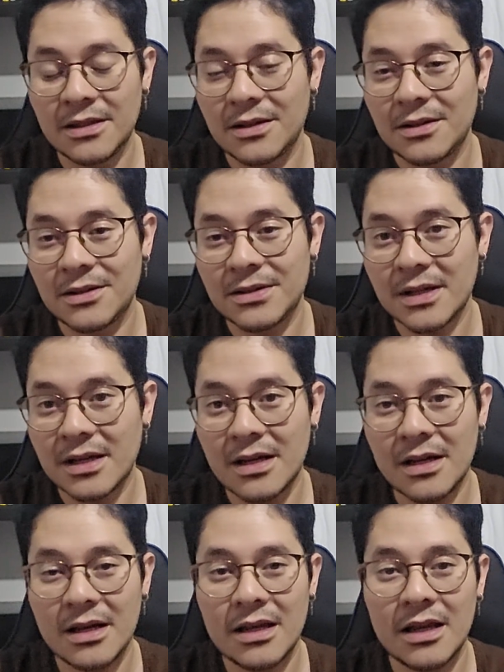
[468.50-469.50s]
there's
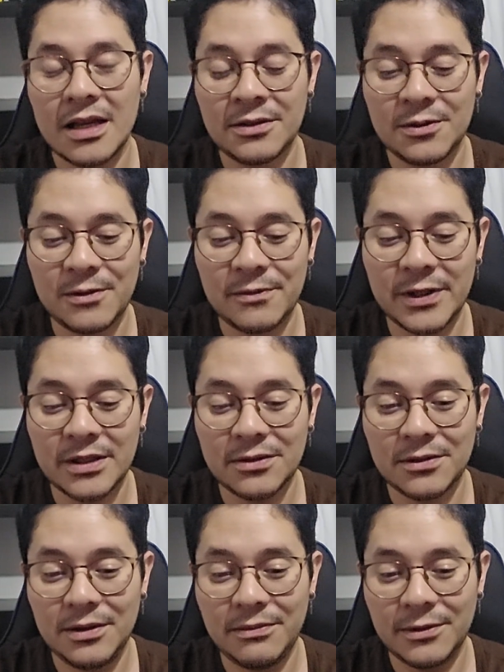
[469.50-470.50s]
another
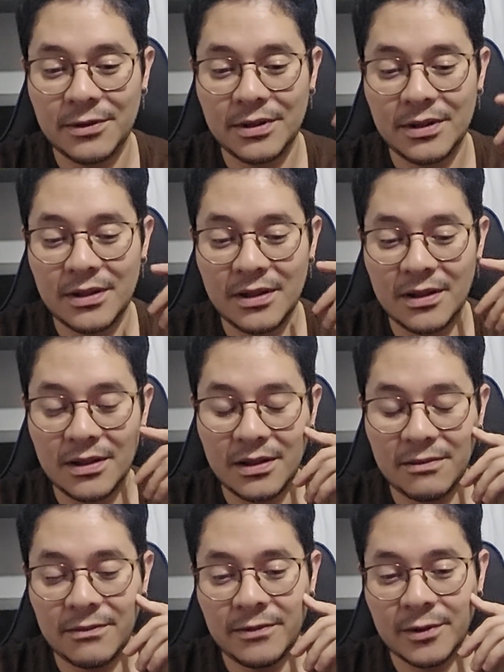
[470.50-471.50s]
victory for
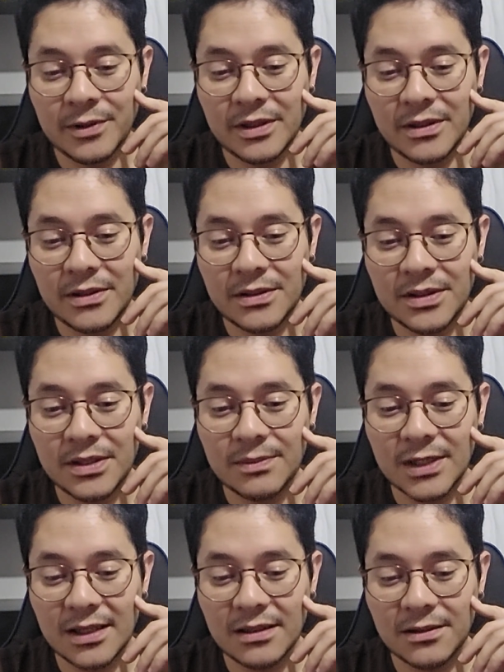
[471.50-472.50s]
the
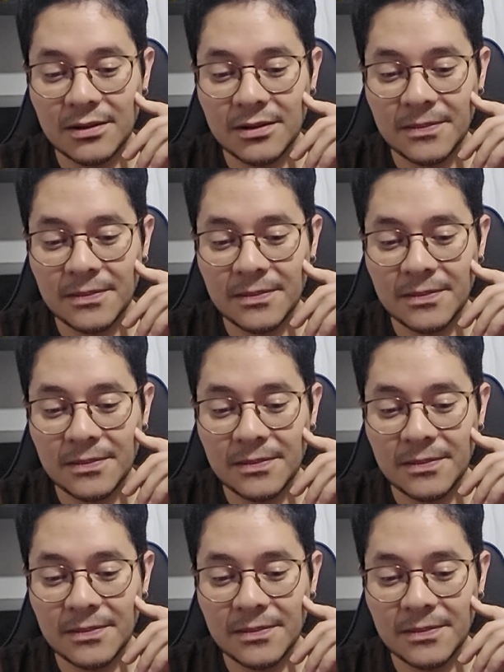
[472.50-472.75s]
Steam Deck.